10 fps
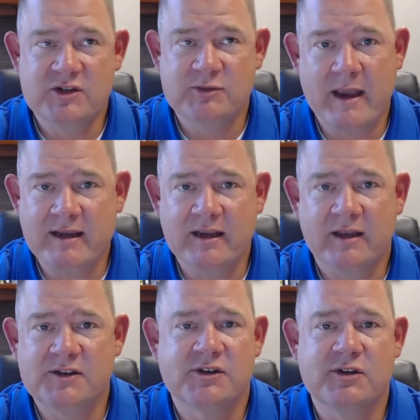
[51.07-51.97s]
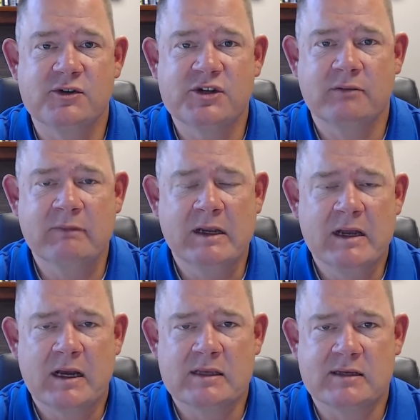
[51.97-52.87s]
banking institution.
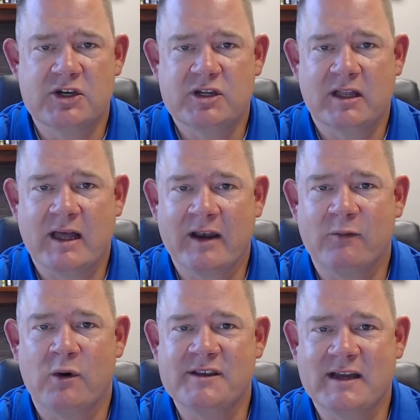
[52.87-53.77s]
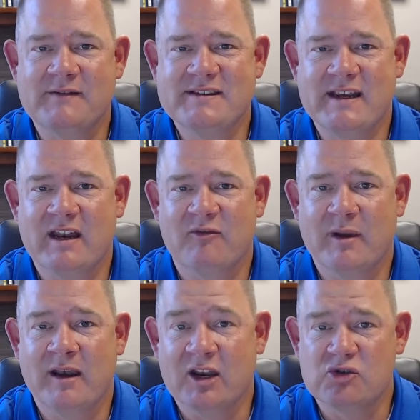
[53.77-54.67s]
Essentially, a lot of ones I've seen have
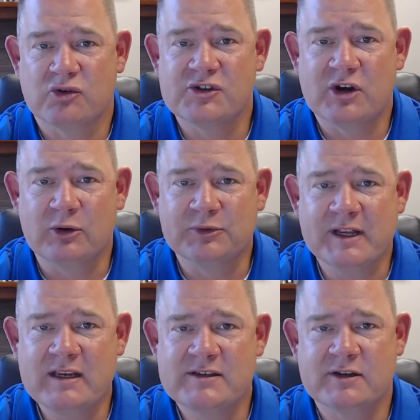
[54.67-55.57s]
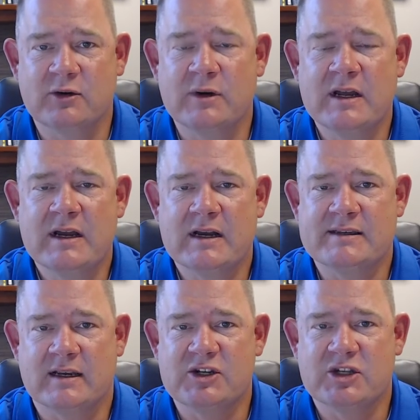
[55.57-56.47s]
been interest only. So
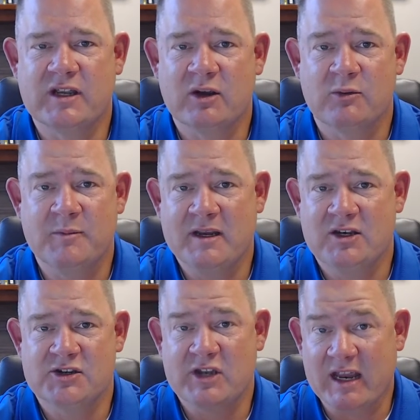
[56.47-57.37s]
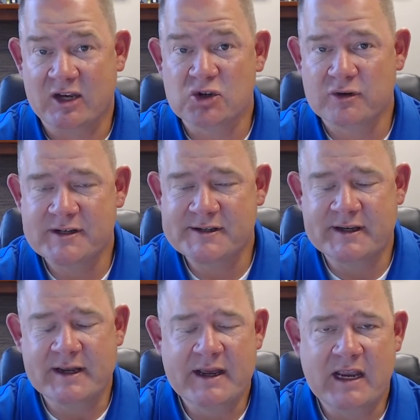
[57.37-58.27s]
essentially, it would be just interest.
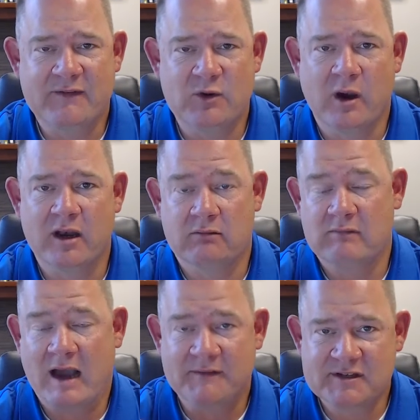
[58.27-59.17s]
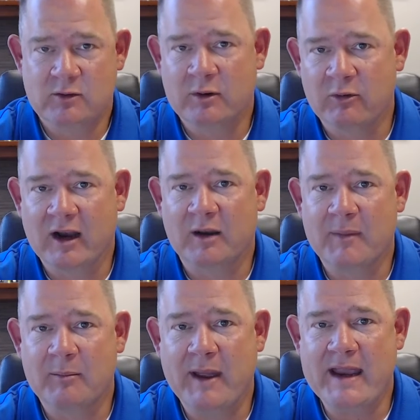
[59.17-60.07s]
If you want, obviously, we
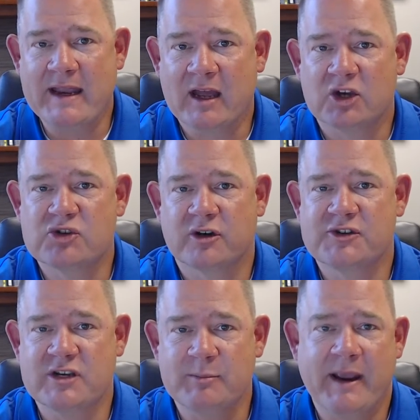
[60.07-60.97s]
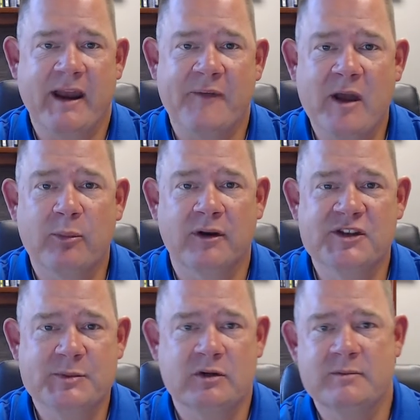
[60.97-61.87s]
recommend paying extra so you can pay down that
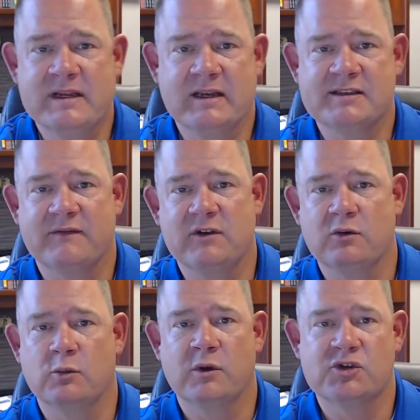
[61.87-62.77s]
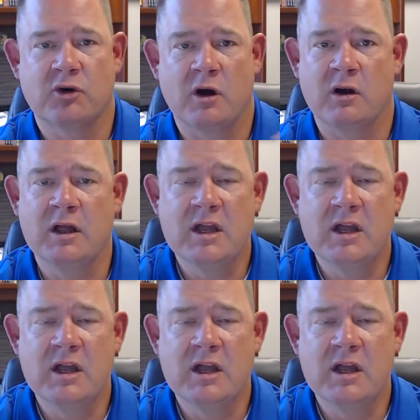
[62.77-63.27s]
principal, because if you withdraw